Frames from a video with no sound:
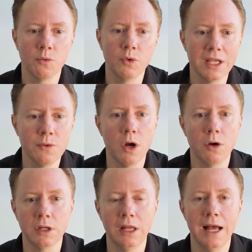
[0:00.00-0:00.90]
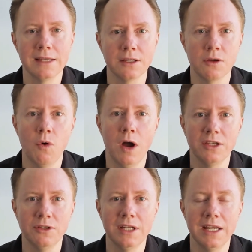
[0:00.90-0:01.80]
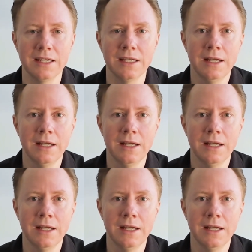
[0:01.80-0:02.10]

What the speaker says: really world-class and quite unique.